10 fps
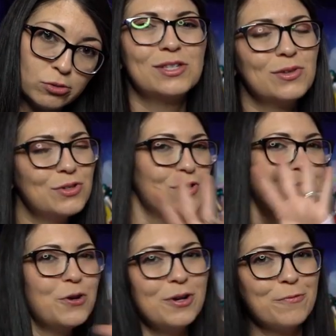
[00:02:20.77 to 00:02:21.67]
So there's a
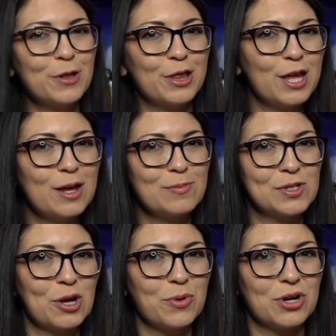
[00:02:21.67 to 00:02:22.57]
few different
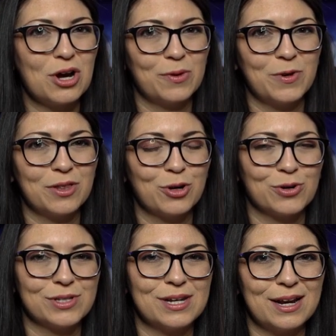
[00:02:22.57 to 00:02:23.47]
themes going on with
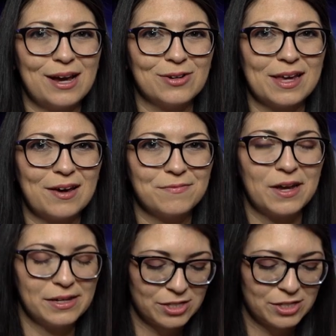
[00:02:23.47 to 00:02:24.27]
Girls Night Out Cafe,